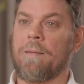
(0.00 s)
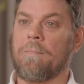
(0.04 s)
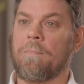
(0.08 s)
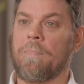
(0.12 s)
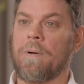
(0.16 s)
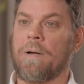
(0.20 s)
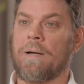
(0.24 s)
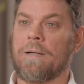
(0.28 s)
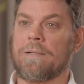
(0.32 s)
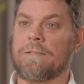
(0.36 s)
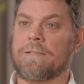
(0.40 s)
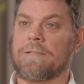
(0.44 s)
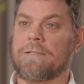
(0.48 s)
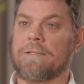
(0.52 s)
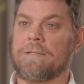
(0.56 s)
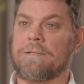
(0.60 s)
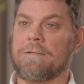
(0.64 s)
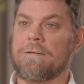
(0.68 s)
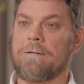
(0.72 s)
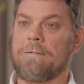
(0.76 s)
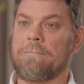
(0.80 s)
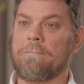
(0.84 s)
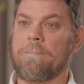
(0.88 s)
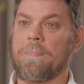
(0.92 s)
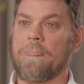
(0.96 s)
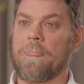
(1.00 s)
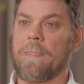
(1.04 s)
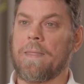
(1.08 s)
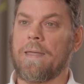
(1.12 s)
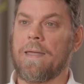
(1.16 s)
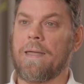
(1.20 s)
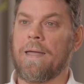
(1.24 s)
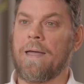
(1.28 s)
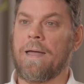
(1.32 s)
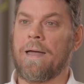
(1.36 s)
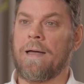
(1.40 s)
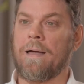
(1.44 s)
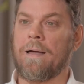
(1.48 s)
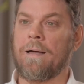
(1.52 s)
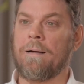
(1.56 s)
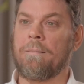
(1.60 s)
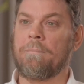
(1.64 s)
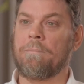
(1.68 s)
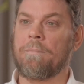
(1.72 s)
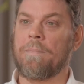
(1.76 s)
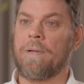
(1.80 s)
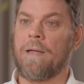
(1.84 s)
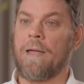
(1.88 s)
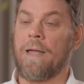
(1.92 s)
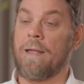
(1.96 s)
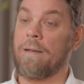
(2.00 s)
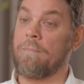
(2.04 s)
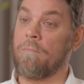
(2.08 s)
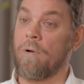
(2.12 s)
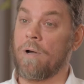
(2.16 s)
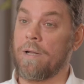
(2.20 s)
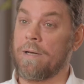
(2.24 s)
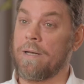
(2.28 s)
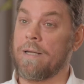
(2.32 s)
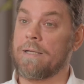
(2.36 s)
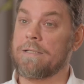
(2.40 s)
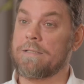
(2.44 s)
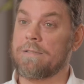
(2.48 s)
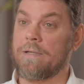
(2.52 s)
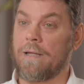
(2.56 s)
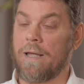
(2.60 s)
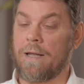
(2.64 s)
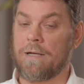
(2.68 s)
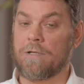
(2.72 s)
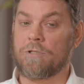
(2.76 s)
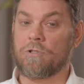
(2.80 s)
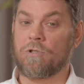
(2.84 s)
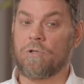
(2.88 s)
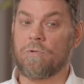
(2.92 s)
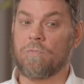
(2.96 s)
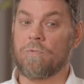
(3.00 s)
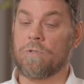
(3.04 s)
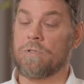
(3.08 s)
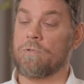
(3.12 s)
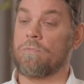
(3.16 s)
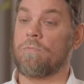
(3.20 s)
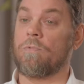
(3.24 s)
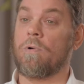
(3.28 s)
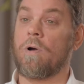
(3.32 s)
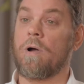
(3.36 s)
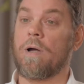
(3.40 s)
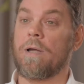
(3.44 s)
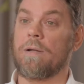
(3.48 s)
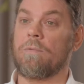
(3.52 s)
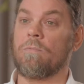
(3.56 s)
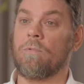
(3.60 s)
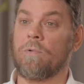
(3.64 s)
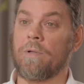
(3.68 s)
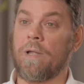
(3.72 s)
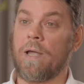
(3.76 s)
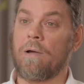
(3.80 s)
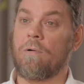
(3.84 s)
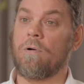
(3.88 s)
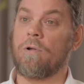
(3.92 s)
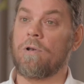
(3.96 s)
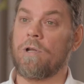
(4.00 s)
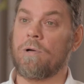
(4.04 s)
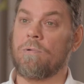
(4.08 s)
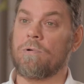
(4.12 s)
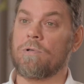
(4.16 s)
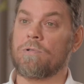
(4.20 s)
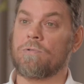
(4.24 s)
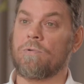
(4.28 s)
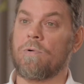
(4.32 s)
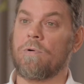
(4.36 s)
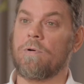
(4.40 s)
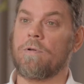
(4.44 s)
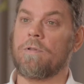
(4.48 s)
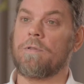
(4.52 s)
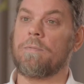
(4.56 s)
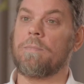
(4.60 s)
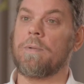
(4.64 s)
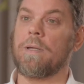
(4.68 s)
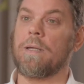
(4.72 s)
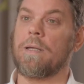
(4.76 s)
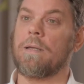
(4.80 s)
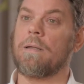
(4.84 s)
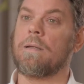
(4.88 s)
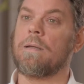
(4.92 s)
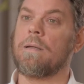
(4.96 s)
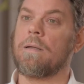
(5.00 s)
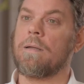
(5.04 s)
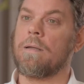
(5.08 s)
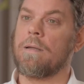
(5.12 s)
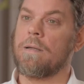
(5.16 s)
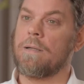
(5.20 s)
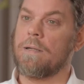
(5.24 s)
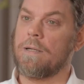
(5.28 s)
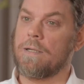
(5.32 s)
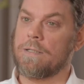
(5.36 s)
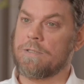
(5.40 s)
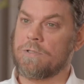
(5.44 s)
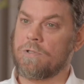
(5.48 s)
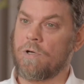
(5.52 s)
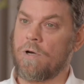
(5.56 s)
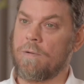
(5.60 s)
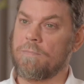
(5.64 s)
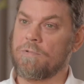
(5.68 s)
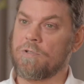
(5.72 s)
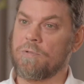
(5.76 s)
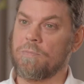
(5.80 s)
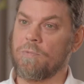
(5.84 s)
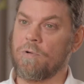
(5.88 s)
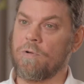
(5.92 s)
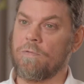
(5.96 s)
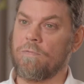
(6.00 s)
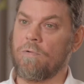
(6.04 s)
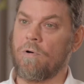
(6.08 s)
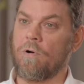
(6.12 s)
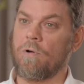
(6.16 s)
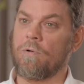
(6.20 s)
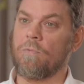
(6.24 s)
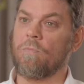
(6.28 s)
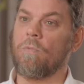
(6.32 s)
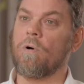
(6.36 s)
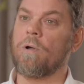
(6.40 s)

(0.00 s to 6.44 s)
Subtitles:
But, and my next attitude was, right, well now I know what's wrong with me. It's time to move on.